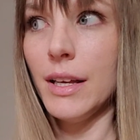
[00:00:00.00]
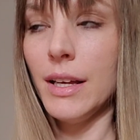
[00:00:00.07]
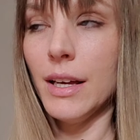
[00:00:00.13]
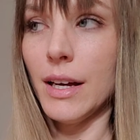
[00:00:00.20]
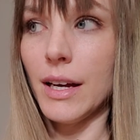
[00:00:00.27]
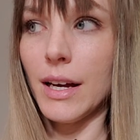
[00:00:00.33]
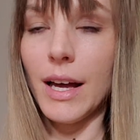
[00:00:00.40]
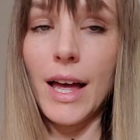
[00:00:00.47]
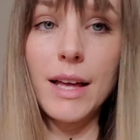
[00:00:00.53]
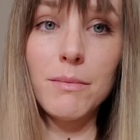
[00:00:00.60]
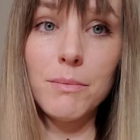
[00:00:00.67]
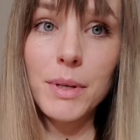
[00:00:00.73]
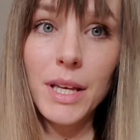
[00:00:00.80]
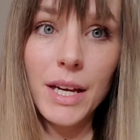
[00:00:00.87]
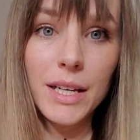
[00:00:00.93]

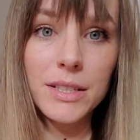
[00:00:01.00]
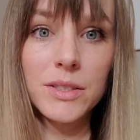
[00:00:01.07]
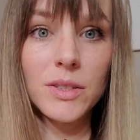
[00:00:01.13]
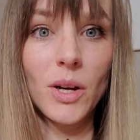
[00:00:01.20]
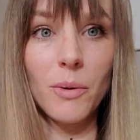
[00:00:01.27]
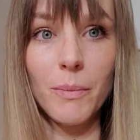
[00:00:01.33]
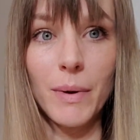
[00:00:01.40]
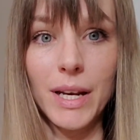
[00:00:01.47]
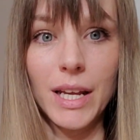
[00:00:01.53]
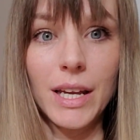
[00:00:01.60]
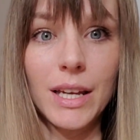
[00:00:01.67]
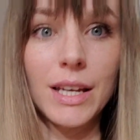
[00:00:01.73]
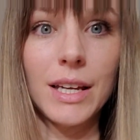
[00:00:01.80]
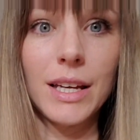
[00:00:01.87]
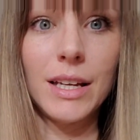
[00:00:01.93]
NPS, so many
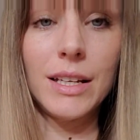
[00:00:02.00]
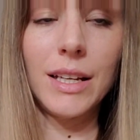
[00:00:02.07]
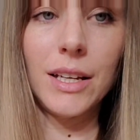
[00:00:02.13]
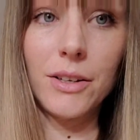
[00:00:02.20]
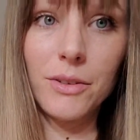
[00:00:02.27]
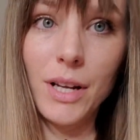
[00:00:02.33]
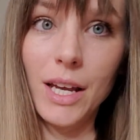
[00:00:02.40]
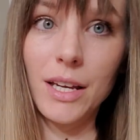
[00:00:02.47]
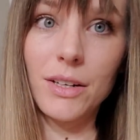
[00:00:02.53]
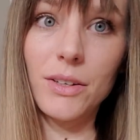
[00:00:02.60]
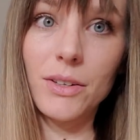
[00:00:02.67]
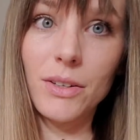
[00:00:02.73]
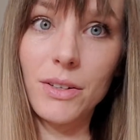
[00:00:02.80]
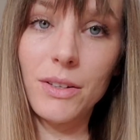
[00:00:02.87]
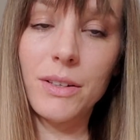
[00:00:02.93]
in
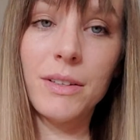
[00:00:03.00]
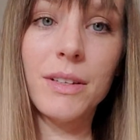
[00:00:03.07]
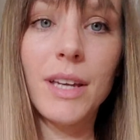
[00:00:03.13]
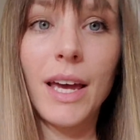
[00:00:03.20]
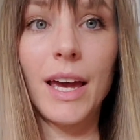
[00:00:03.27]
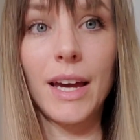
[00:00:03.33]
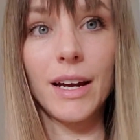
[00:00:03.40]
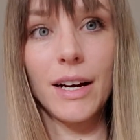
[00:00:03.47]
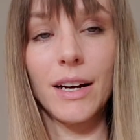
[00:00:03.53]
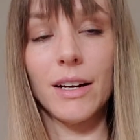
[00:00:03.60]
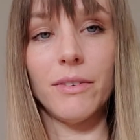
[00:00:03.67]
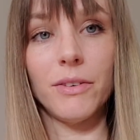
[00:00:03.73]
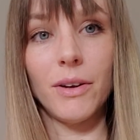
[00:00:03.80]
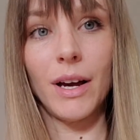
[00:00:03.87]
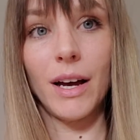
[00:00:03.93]
neonatal care. If
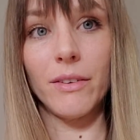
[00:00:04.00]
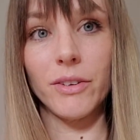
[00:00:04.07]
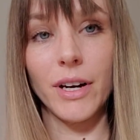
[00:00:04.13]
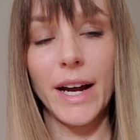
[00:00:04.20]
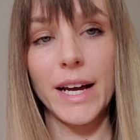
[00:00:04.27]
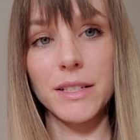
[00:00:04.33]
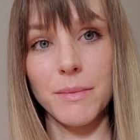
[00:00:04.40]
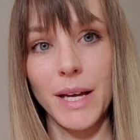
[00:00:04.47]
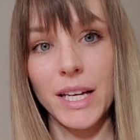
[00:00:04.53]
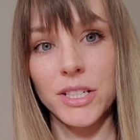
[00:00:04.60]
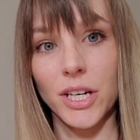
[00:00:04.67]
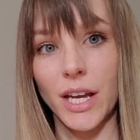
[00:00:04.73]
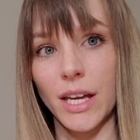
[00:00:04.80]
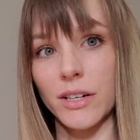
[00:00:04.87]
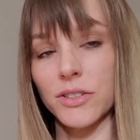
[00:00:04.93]
you have your asthma
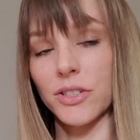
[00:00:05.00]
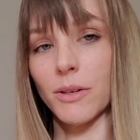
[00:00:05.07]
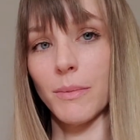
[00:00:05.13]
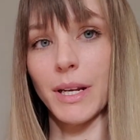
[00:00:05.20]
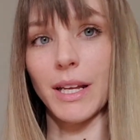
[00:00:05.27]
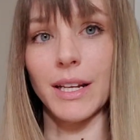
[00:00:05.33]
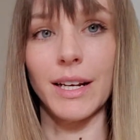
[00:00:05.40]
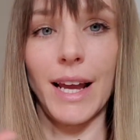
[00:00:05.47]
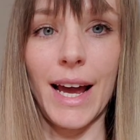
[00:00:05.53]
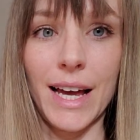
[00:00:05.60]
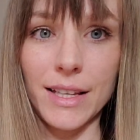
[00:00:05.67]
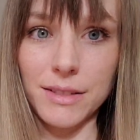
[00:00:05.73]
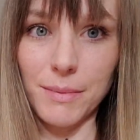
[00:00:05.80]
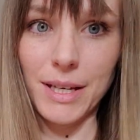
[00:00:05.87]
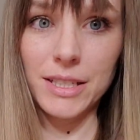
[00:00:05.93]
educator, so many in
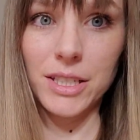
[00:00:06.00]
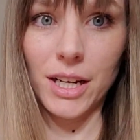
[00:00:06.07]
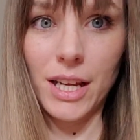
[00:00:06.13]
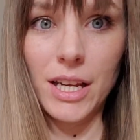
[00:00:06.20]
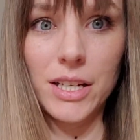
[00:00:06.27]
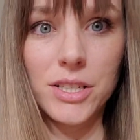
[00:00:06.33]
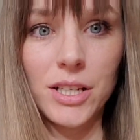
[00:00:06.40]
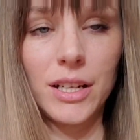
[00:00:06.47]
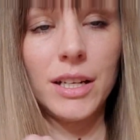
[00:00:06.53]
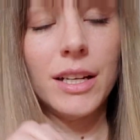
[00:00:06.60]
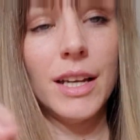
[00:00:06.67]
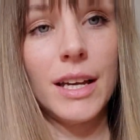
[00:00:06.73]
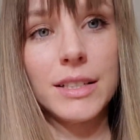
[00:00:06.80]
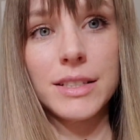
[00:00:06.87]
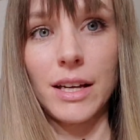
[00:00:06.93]
asthma education,
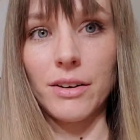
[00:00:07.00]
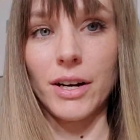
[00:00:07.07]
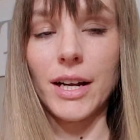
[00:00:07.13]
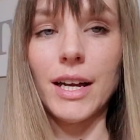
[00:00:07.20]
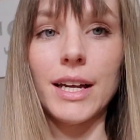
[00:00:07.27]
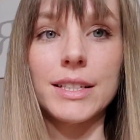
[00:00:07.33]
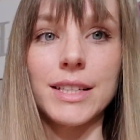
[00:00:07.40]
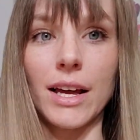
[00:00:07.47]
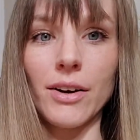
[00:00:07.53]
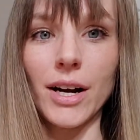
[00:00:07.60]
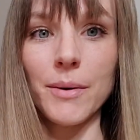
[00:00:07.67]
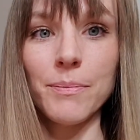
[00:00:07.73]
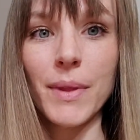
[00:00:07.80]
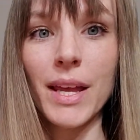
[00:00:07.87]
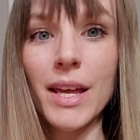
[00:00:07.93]
etc., etc.
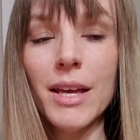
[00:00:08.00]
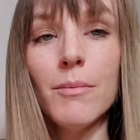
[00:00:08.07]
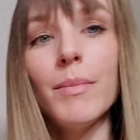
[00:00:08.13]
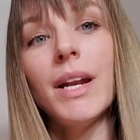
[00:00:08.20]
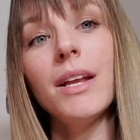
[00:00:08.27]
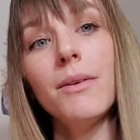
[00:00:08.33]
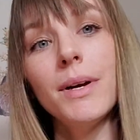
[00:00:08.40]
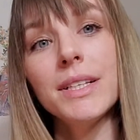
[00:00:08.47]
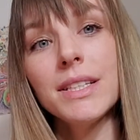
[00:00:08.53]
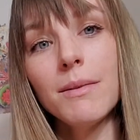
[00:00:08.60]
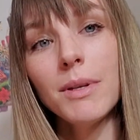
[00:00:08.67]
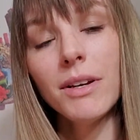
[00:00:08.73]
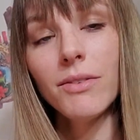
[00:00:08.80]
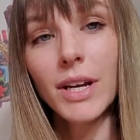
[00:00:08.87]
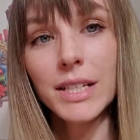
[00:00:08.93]
But anyways, let me know
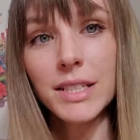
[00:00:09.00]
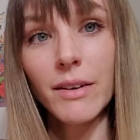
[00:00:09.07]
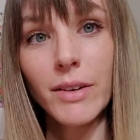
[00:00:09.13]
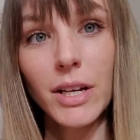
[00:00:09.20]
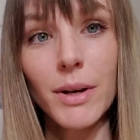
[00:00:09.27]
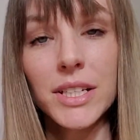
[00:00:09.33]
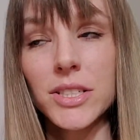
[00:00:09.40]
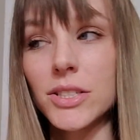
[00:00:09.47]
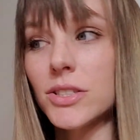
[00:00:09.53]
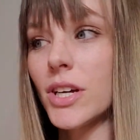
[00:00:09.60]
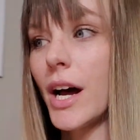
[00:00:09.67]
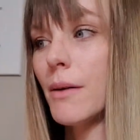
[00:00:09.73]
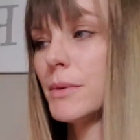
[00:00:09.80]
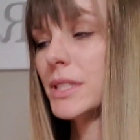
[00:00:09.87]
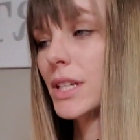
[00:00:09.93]
if you guys have any questions,
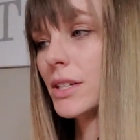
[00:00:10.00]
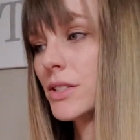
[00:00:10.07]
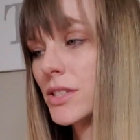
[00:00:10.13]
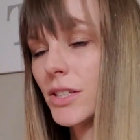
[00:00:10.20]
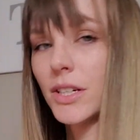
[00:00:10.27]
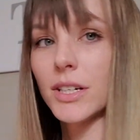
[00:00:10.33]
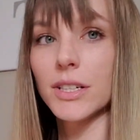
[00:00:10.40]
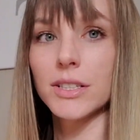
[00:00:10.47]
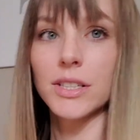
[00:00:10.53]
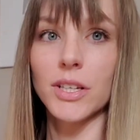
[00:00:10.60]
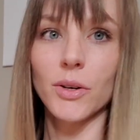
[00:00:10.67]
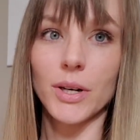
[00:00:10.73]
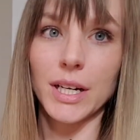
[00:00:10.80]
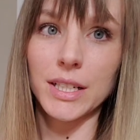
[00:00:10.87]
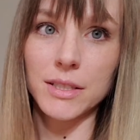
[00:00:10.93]
comments, concerns,
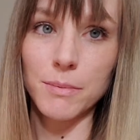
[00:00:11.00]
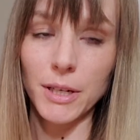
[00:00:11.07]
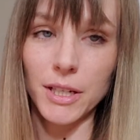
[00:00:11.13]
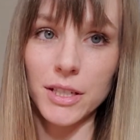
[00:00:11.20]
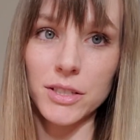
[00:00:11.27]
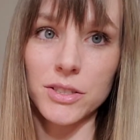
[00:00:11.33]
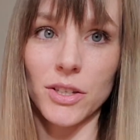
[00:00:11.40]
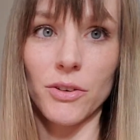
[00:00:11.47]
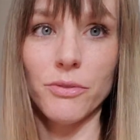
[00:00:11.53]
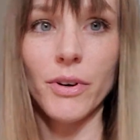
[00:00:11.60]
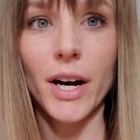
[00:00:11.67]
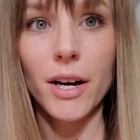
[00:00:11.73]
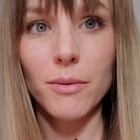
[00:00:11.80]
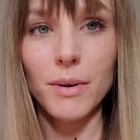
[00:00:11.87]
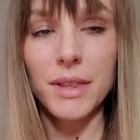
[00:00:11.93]
your experience so
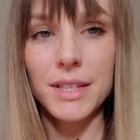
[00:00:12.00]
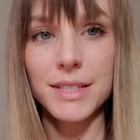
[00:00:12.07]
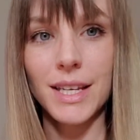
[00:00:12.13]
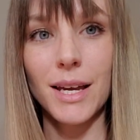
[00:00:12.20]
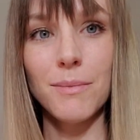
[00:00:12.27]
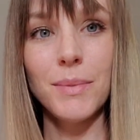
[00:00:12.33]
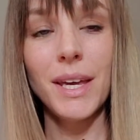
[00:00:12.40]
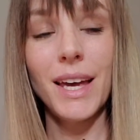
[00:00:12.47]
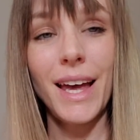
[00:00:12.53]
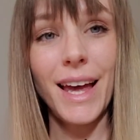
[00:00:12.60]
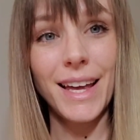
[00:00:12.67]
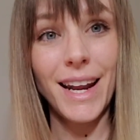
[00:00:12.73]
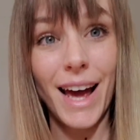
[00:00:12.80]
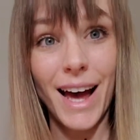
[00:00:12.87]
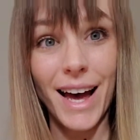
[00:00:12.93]
far with the CMP, and
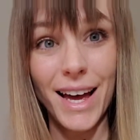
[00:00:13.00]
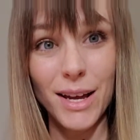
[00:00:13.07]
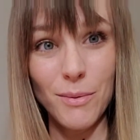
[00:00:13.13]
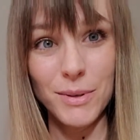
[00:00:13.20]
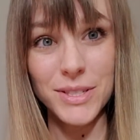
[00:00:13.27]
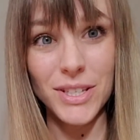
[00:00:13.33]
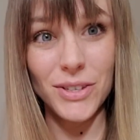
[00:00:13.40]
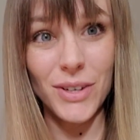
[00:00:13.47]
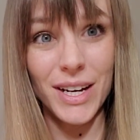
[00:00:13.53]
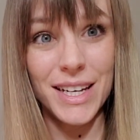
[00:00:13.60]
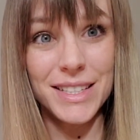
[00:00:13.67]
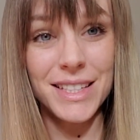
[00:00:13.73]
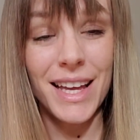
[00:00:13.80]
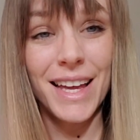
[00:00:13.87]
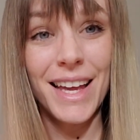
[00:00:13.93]
I will see you
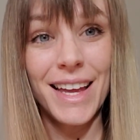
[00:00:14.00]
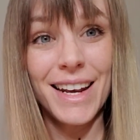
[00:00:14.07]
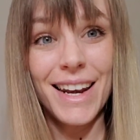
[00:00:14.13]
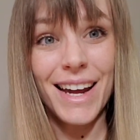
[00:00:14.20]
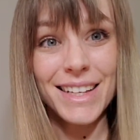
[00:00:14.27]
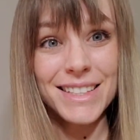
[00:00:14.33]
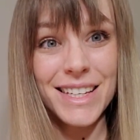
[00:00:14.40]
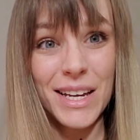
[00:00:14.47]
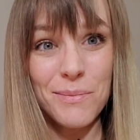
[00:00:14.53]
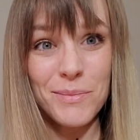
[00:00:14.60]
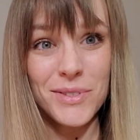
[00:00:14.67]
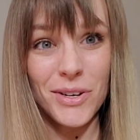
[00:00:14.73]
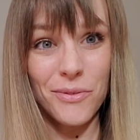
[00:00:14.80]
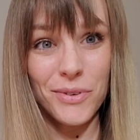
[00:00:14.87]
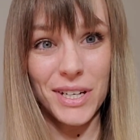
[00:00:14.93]
guys next time.
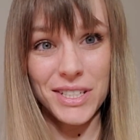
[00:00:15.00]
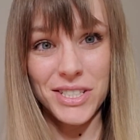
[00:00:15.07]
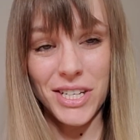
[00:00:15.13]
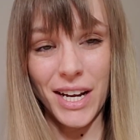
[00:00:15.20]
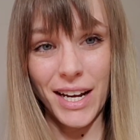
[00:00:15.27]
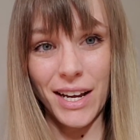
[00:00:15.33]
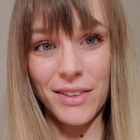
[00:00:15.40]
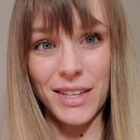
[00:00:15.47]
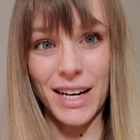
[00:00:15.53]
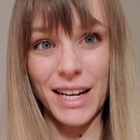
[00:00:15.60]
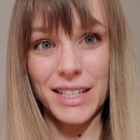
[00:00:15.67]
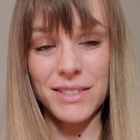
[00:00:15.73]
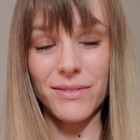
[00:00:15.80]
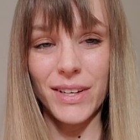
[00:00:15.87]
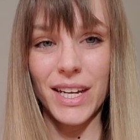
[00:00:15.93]
Don't forget to check out the
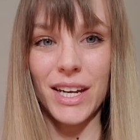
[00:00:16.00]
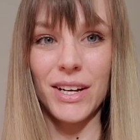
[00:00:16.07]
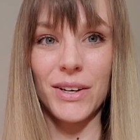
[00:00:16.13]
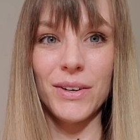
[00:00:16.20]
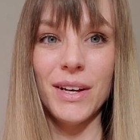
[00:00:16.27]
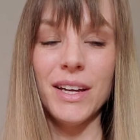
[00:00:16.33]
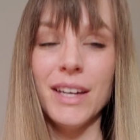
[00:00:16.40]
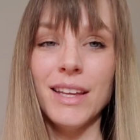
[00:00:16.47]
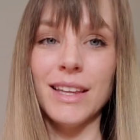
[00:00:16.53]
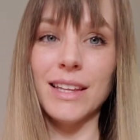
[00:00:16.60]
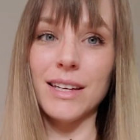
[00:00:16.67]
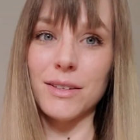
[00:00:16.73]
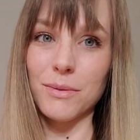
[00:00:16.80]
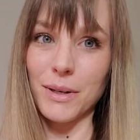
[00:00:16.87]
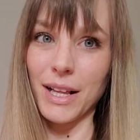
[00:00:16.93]
next video
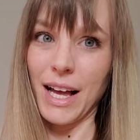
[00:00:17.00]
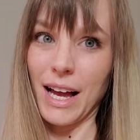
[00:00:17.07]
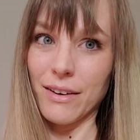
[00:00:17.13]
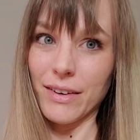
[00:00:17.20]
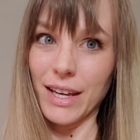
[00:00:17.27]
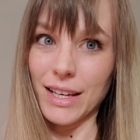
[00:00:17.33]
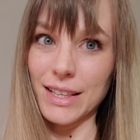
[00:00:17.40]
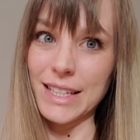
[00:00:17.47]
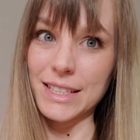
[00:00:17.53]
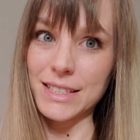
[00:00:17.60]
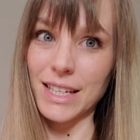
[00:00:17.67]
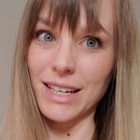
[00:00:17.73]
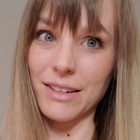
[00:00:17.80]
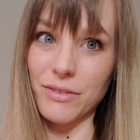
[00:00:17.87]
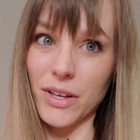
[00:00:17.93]
that will have a list
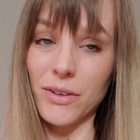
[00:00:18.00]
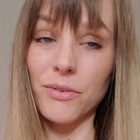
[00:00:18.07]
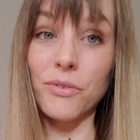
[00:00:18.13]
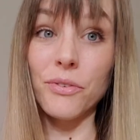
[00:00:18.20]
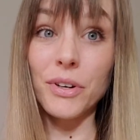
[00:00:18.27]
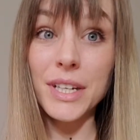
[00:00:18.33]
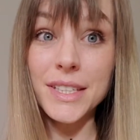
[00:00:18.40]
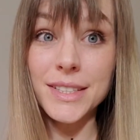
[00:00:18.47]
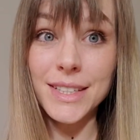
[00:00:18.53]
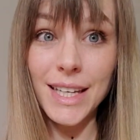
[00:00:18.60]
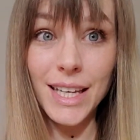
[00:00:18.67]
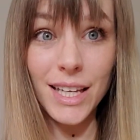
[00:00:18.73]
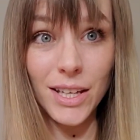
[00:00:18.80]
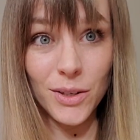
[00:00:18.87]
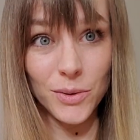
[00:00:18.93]
of free
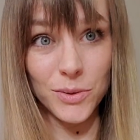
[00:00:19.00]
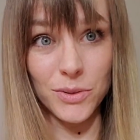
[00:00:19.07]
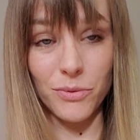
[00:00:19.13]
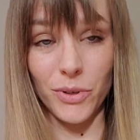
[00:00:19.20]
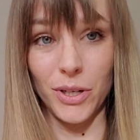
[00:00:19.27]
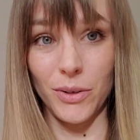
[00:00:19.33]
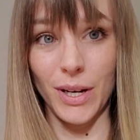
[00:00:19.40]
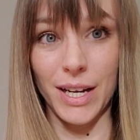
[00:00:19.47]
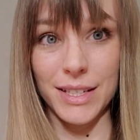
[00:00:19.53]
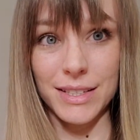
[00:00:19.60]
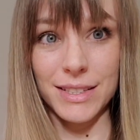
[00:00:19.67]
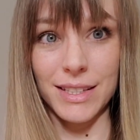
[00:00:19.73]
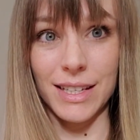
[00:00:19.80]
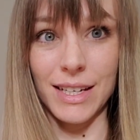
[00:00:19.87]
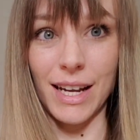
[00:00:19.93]
CEUs for you guys
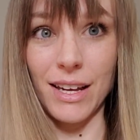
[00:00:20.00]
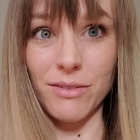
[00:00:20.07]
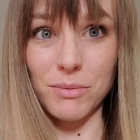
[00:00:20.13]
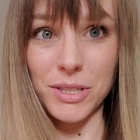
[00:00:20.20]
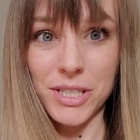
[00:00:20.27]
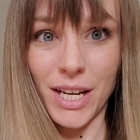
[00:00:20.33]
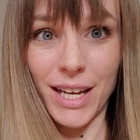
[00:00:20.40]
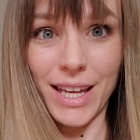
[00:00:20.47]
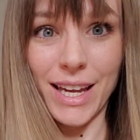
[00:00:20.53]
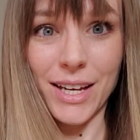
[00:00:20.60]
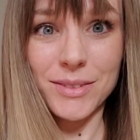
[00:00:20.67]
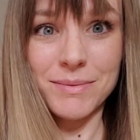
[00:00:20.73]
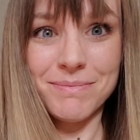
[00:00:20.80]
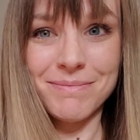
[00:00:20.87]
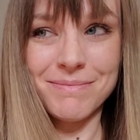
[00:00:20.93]
that I've been checking out.
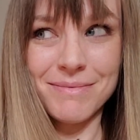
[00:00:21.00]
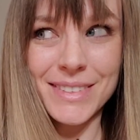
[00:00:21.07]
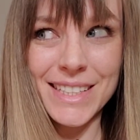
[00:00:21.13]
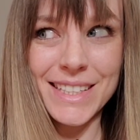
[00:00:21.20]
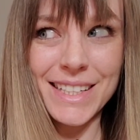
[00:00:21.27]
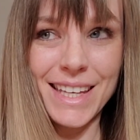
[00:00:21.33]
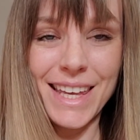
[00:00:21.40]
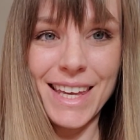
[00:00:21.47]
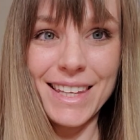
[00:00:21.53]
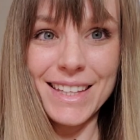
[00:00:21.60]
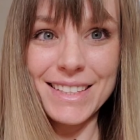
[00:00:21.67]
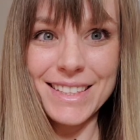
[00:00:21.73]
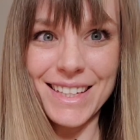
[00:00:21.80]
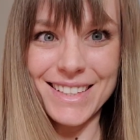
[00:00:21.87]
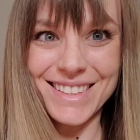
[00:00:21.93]
And
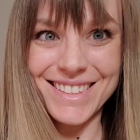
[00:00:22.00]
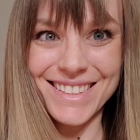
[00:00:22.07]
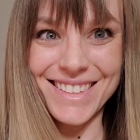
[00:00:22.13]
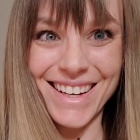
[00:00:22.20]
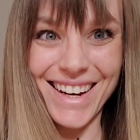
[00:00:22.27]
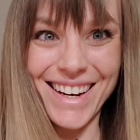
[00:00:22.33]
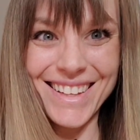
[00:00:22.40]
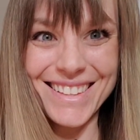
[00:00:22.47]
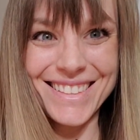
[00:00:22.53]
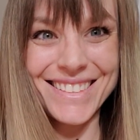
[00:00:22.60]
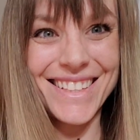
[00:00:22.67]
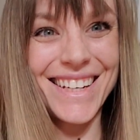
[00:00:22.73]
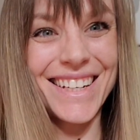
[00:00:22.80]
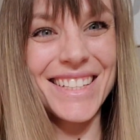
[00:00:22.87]
that's it. All right, see you next